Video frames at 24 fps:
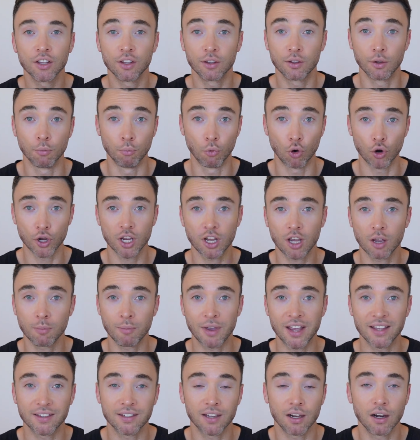The more you
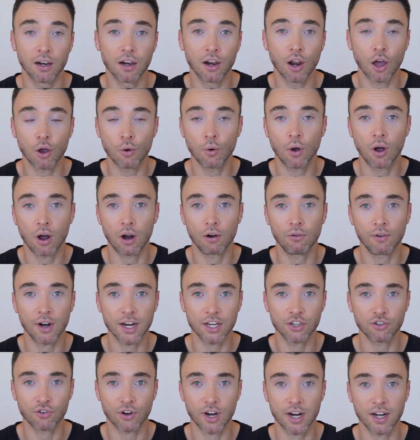commit to low heart
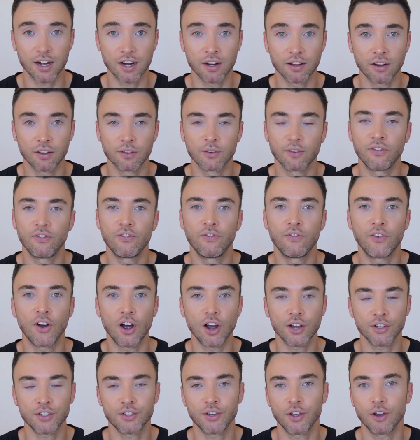rate training, the
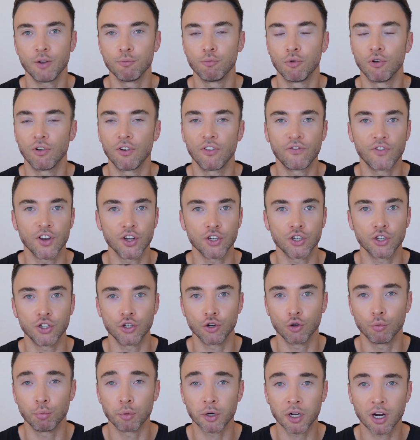faster and more efficient
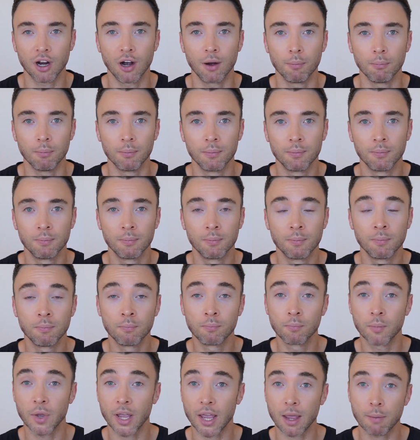you'll become.
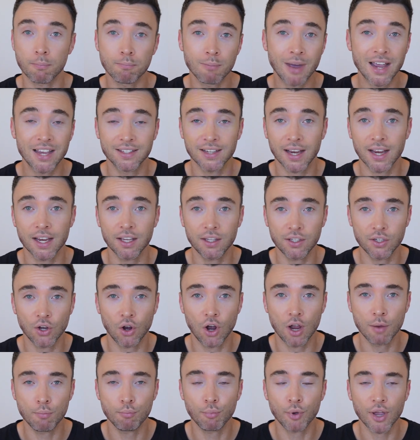It may take
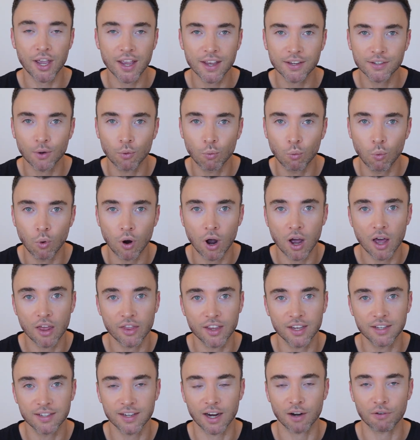time, but it's a
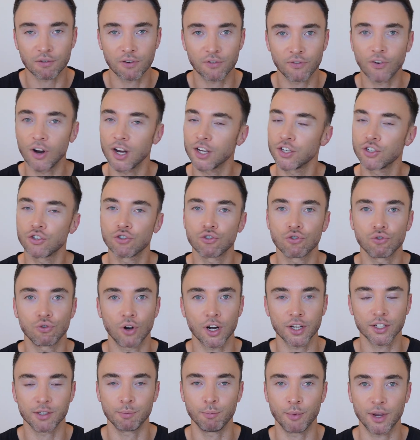worthy sacrifice,
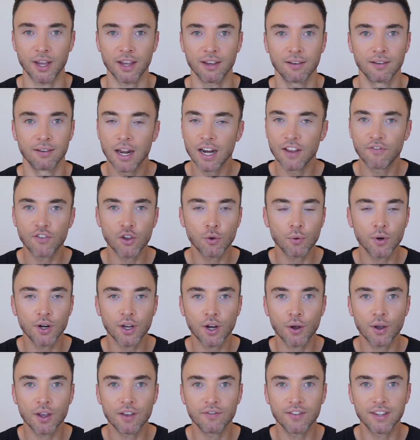trust me. And if you want to
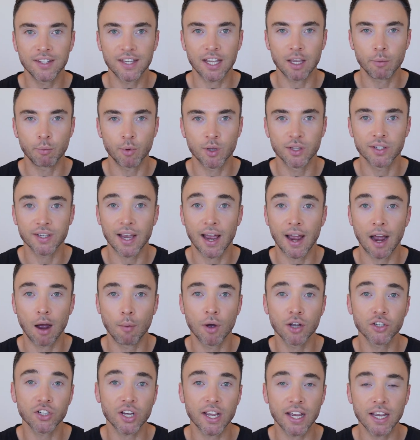go even deeper into how
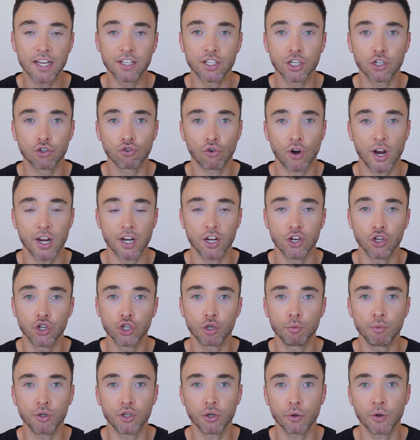much easy training you
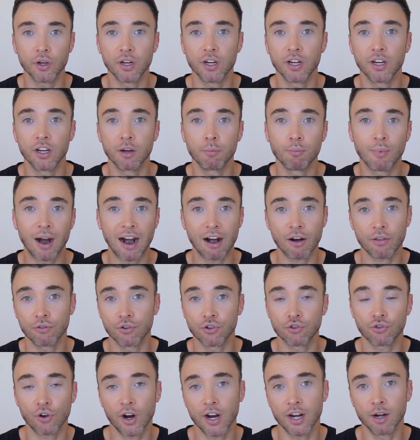should be doing in your
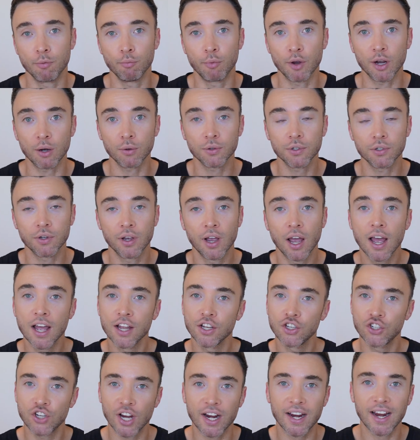marathon training builds,
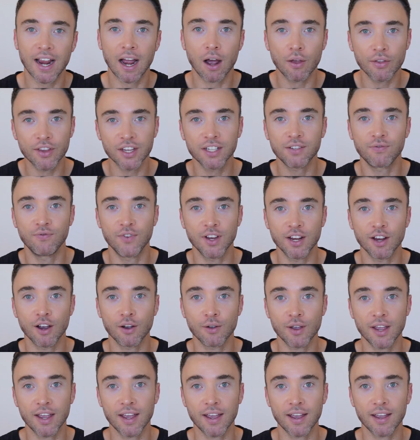check out this
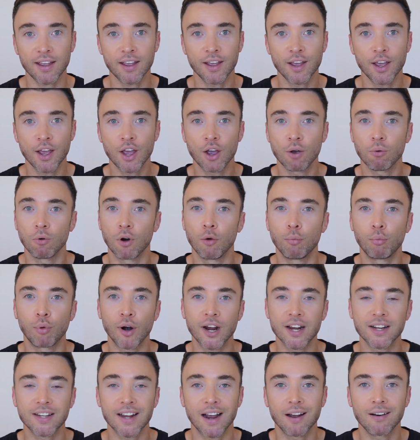video here, where I
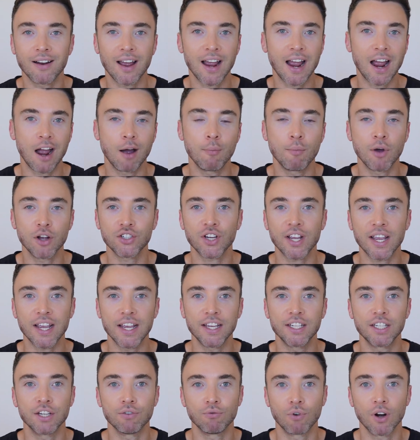break down how much
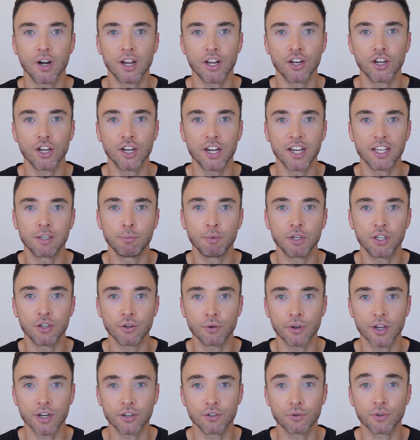easy running you need to be
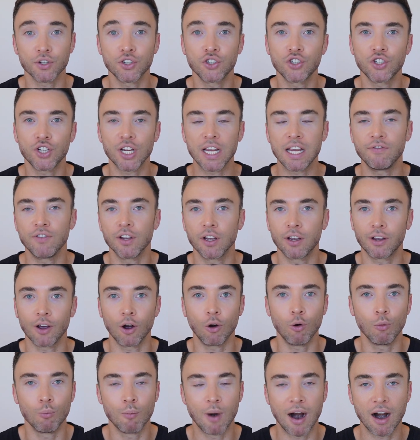doing to achieve your
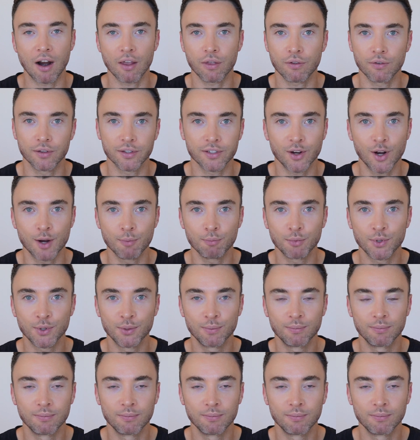goal marathon times.